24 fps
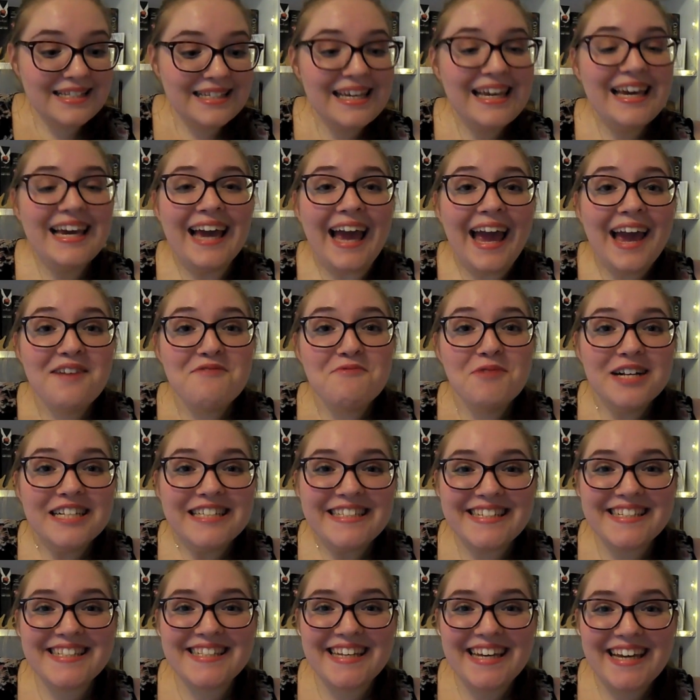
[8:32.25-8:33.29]
Izzy! It
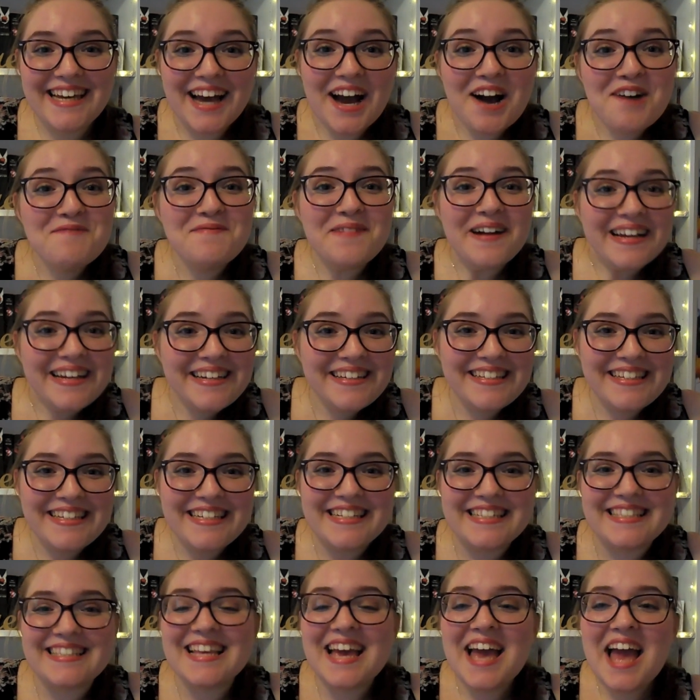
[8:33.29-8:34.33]
was Izzy! Oh my
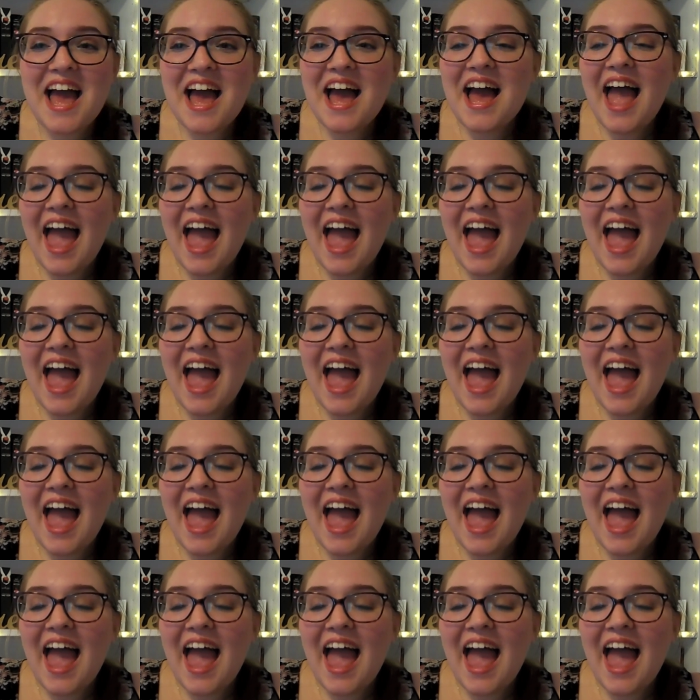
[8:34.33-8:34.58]
goodness.